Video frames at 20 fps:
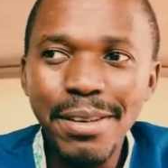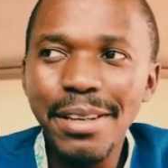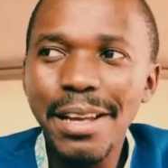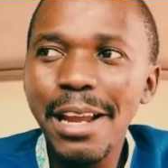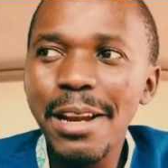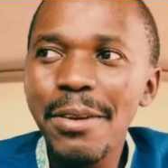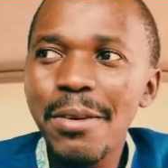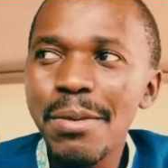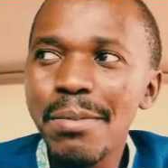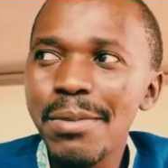
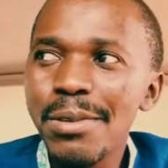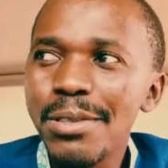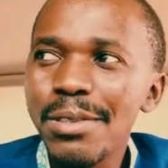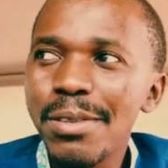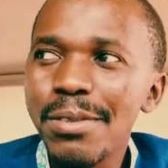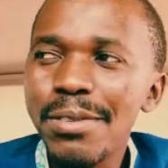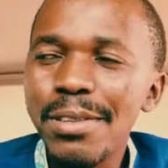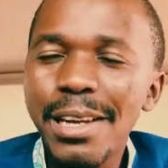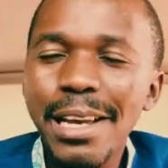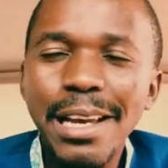I know
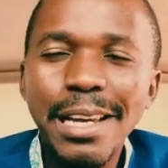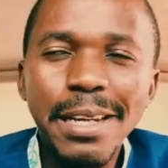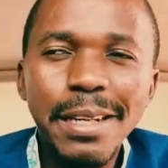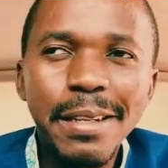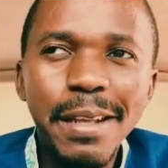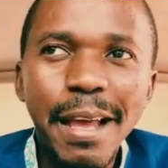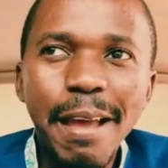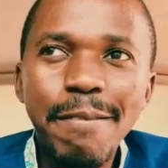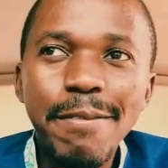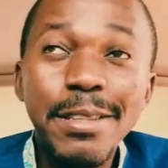most of you
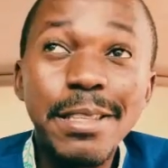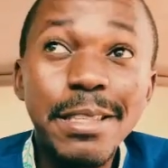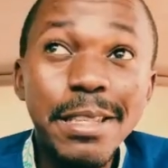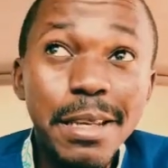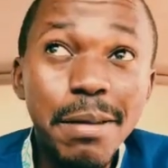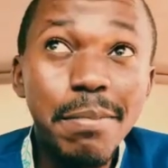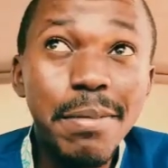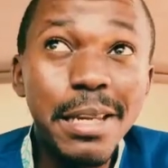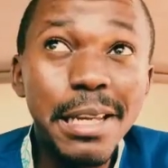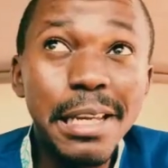haven't
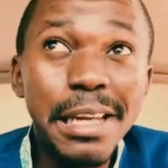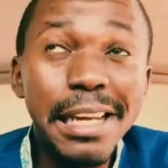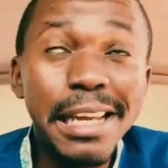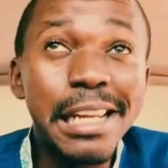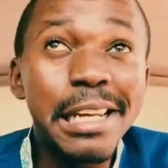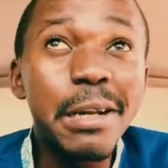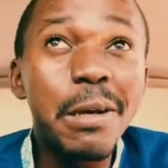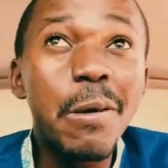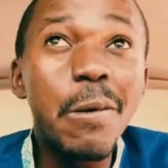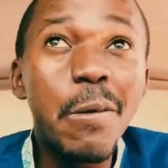seen me
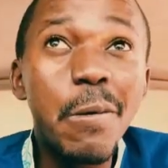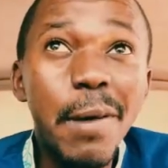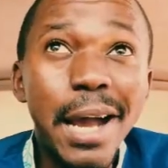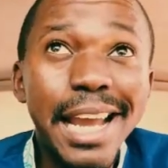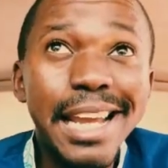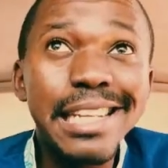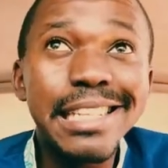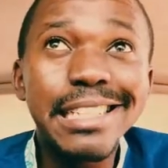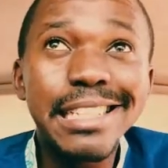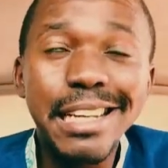in
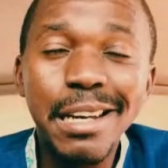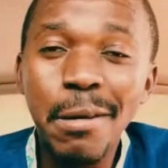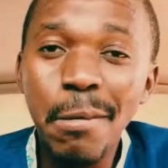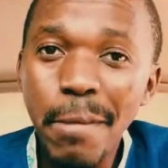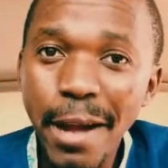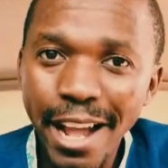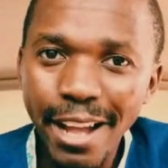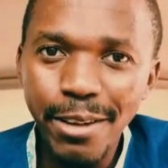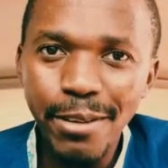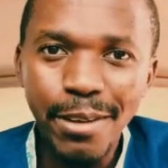quite a
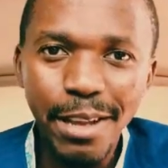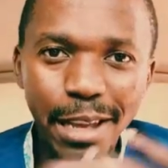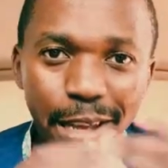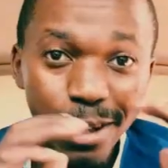while.